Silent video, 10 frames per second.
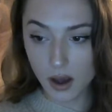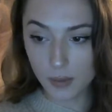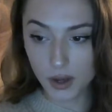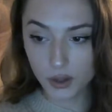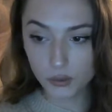
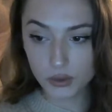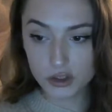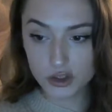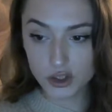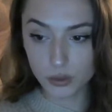I'm
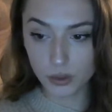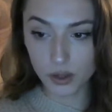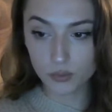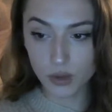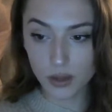hungry too.
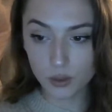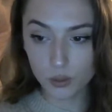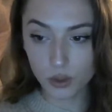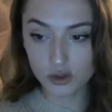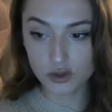I'd rather
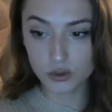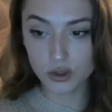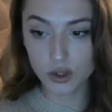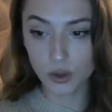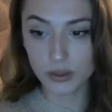watch you to
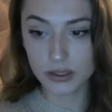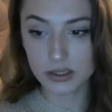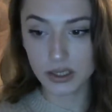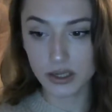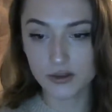go
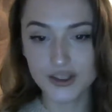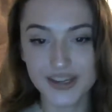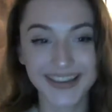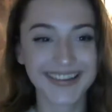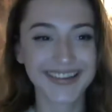eat
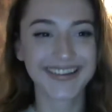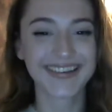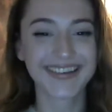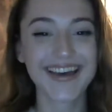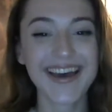lunch.
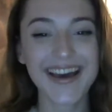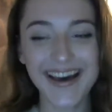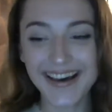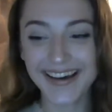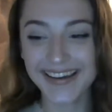
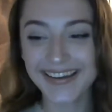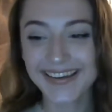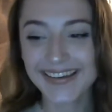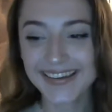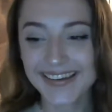I
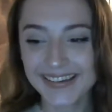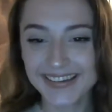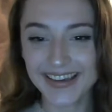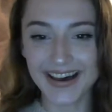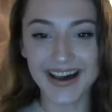
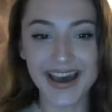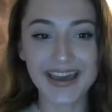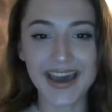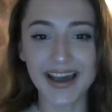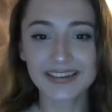
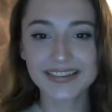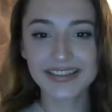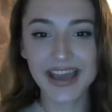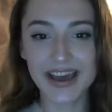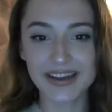
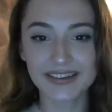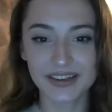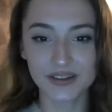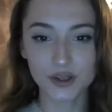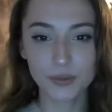actually had
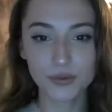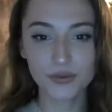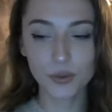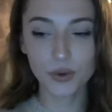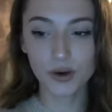dinner
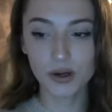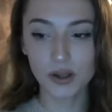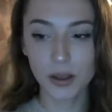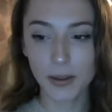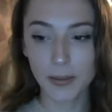
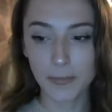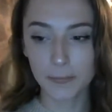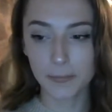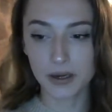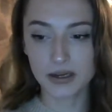before,
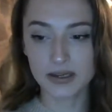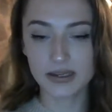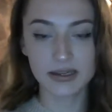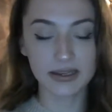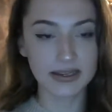but I
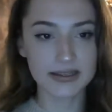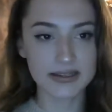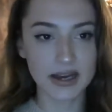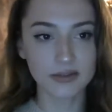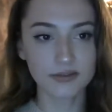didn't eat
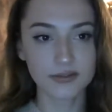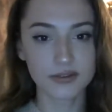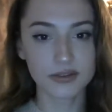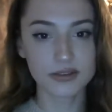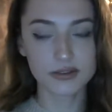enough.
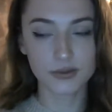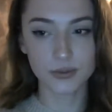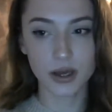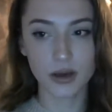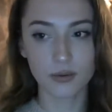So
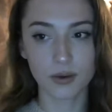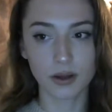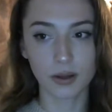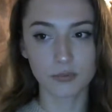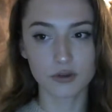now
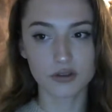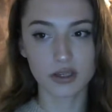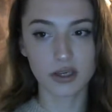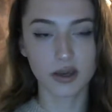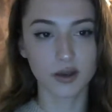I'm just
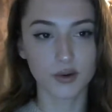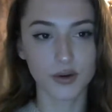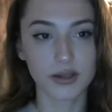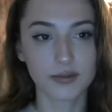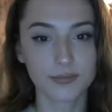like
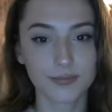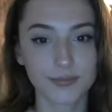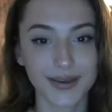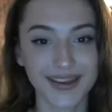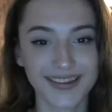hungry.
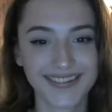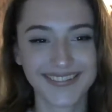Yeah.